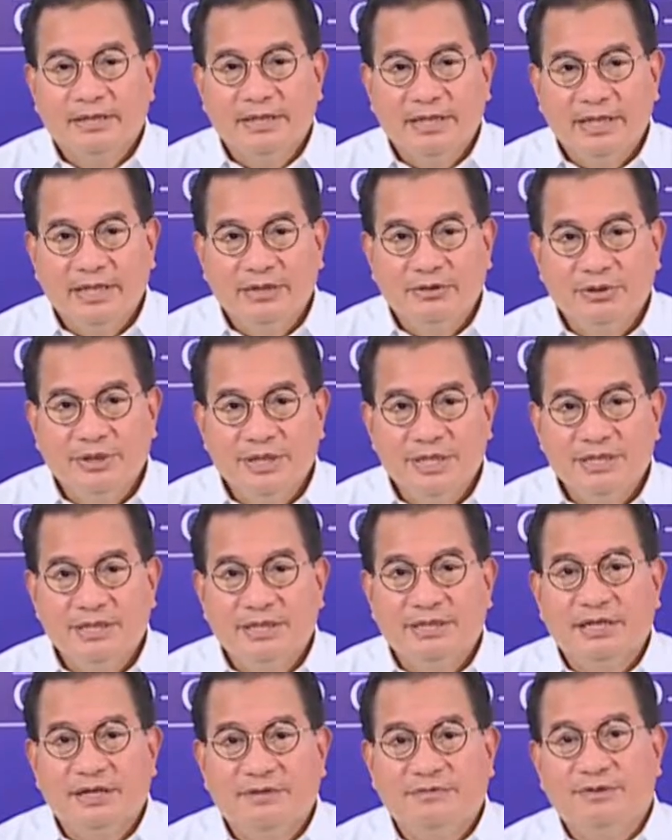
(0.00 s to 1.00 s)
The
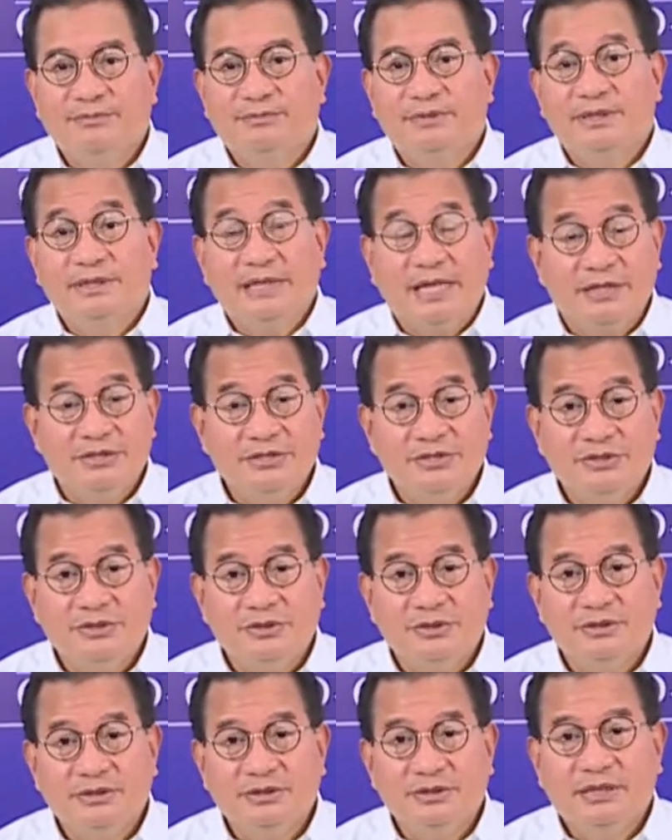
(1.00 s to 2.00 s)
Indonesian government
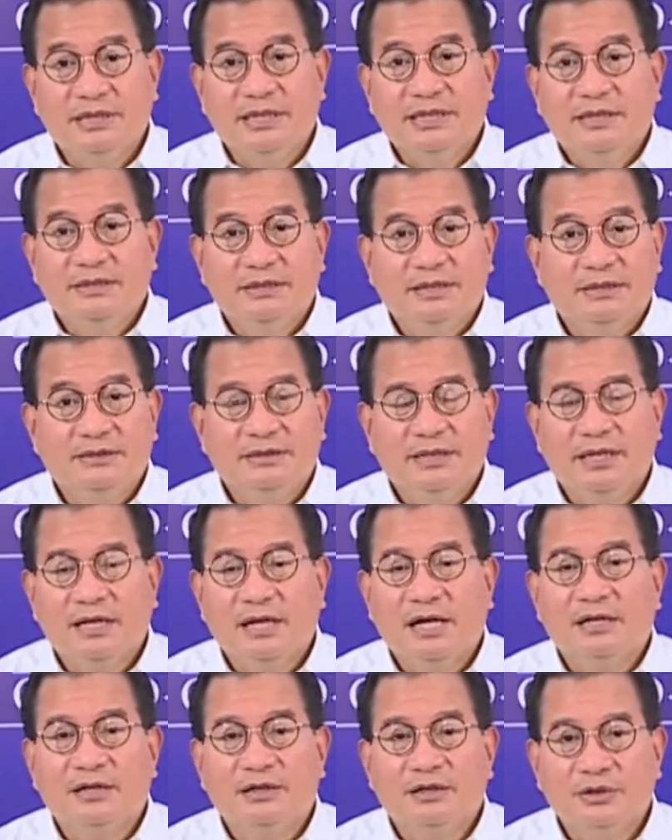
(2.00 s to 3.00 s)
ensures that
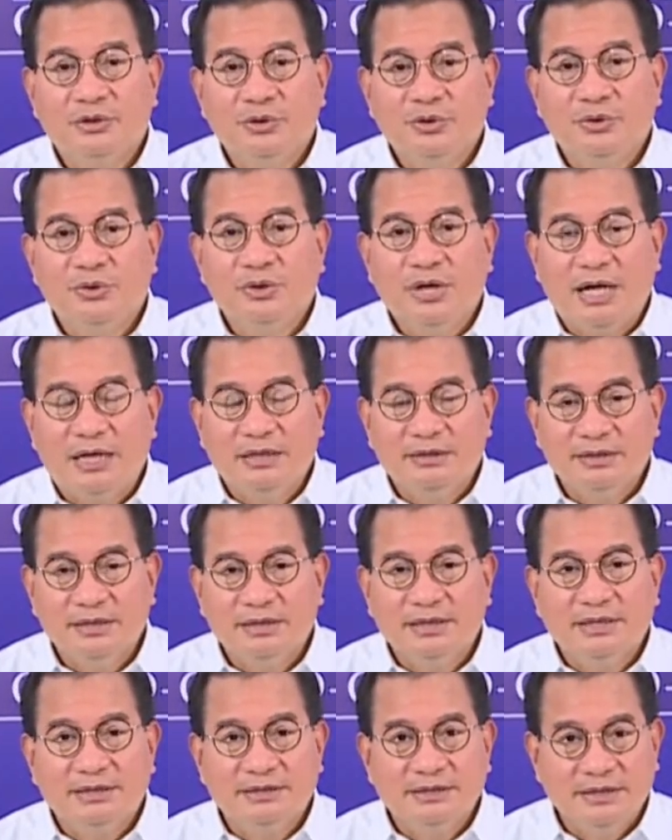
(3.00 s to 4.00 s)
there are no
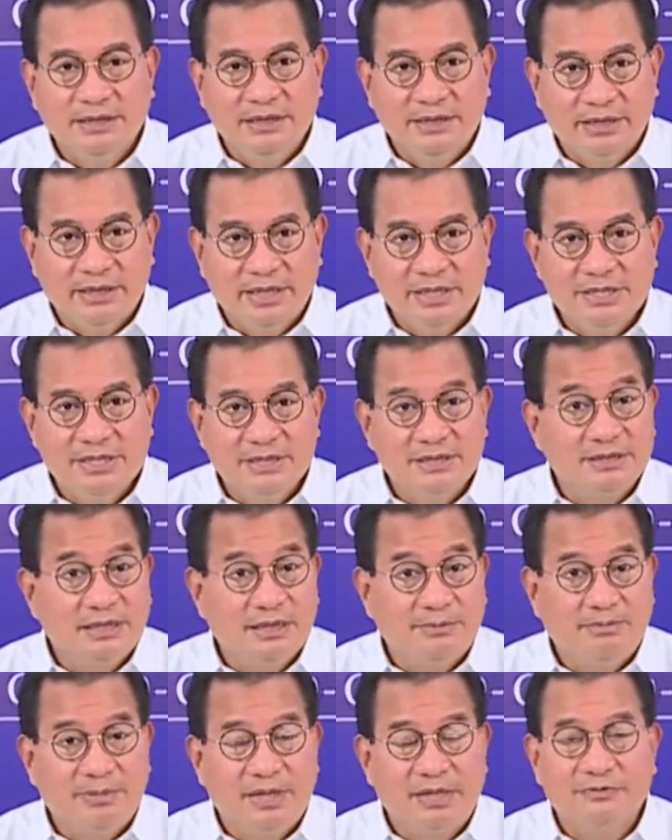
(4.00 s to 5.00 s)
other considerations
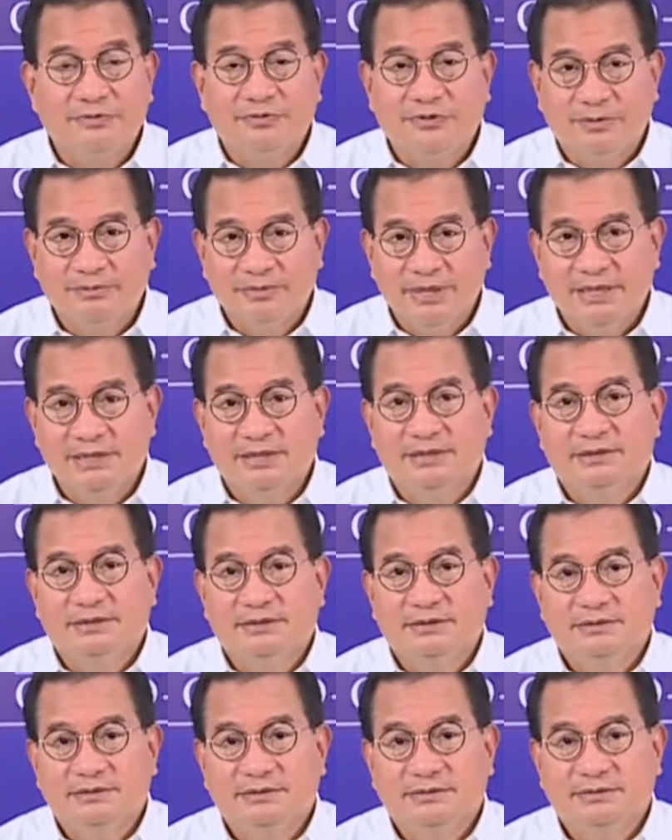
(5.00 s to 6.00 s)
apart from this.